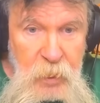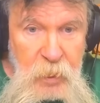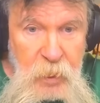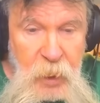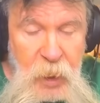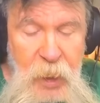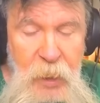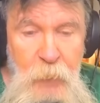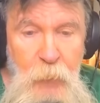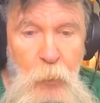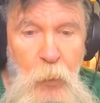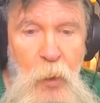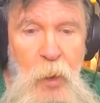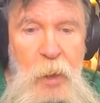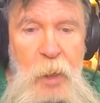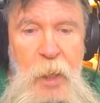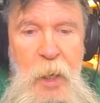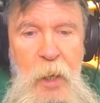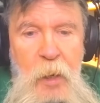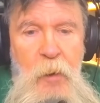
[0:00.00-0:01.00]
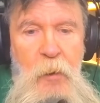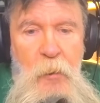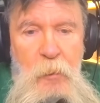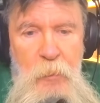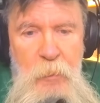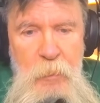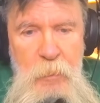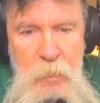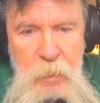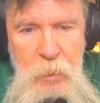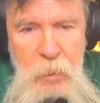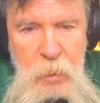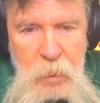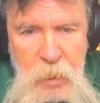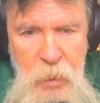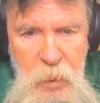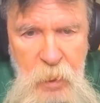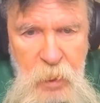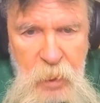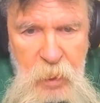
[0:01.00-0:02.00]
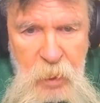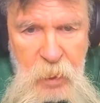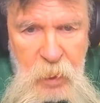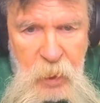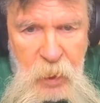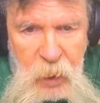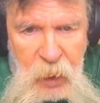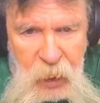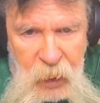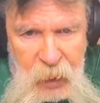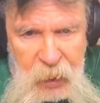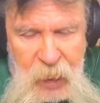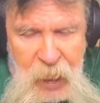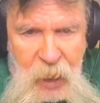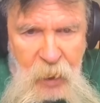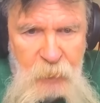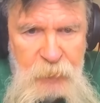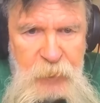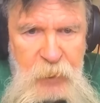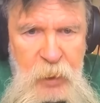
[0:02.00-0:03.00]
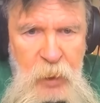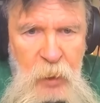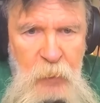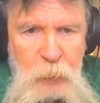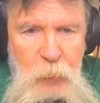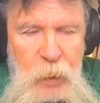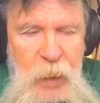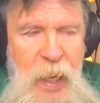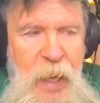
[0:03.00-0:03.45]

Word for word: In one ear and out the other one.